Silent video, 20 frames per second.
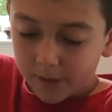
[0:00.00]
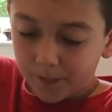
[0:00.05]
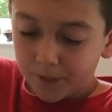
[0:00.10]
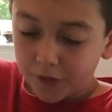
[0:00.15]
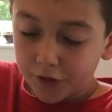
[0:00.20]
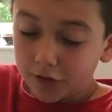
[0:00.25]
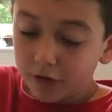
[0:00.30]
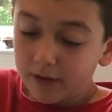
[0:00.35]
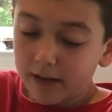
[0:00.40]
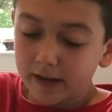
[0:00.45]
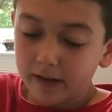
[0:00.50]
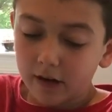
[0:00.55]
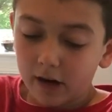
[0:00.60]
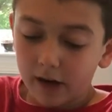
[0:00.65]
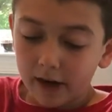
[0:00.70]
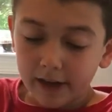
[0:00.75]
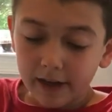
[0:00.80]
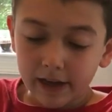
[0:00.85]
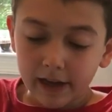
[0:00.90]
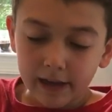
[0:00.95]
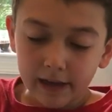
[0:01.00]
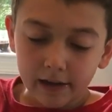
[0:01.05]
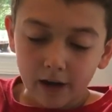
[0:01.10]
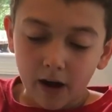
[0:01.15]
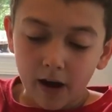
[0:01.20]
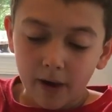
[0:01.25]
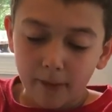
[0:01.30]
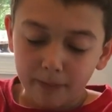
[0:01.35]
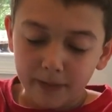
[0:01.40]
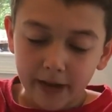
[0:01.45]
You can,
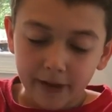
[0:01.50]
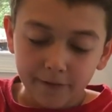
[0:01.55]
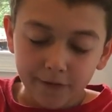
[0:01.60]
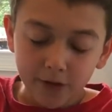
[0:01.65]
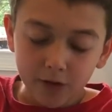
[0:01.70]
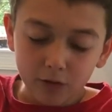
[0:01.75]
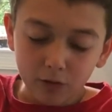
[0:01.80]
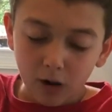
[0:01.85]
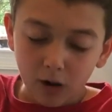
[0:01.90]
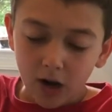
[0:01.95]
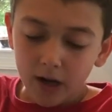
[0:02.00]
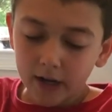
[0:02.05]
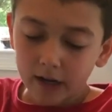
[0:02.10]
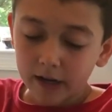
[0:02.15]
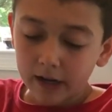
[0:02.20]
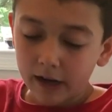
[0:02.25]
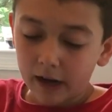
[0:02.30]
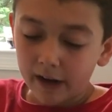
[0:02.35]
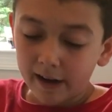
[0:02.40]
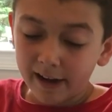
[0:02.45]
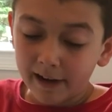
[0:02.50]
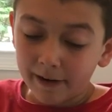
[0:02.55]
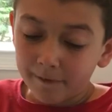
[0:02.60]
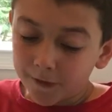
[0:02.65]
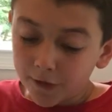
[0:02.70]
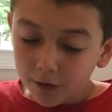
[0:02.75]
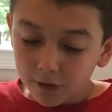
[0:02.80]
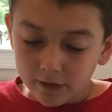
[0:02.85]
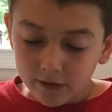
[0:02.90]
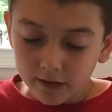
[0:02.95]
if
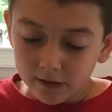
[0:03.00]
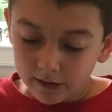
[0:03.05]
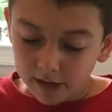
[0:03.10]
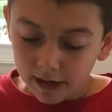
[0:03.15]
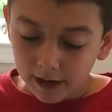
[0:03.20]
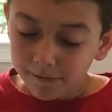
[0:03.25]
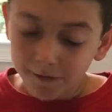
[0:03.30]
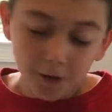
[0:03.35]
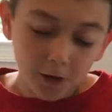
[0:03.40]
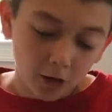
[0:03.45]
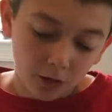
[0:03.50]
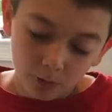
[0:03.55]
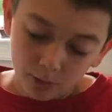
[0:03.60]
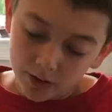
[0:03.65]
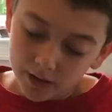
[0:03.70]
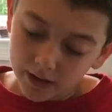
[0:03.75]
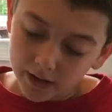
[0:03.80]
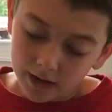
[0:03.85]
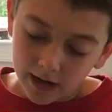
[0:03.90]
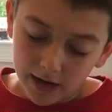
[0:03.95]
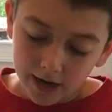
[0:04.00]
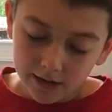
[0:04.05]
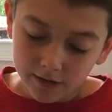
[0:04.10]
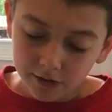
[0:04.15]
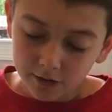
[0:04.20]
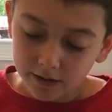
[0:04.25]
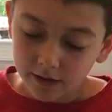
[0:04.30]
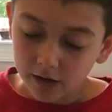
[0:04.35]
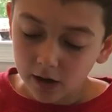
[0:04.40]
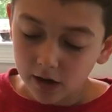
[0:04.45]
you don't want to cut, you
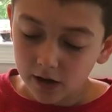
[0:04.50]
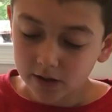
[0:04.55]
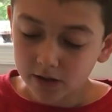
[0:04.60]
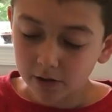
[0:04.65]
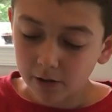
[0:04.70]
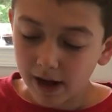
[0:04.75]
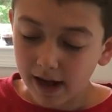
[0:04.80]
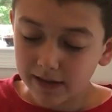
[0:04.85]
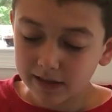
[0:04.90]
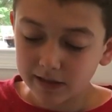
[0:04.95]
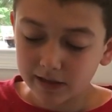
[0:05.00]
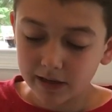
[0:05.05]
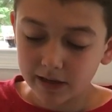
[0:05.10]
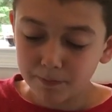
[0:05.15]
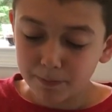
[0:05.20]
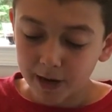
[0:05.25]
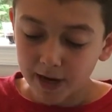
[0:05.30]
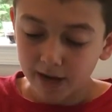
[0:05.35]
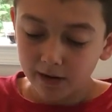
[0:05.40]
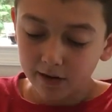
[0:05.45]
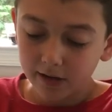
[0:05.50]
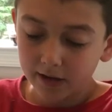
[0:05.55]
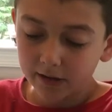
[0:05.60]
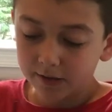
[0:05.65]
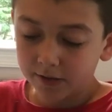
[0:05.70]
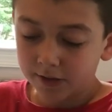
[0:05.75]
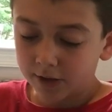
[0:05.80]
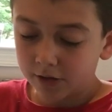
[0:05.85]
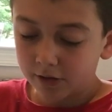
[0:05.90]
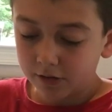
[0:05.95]
can also ask a
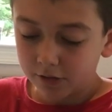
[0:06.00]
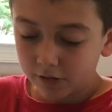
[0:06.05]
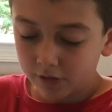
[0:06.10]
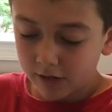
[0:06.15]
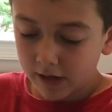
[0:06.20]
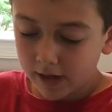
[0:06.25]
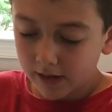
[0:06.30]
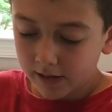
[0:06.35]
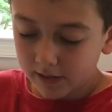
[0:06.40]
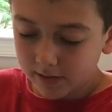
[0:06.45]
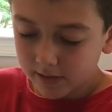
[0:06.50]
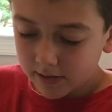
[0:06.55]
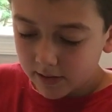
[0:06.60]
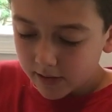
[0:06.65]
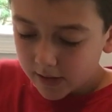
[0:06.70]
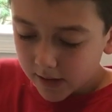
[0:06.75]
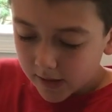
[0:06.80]
parent to do this,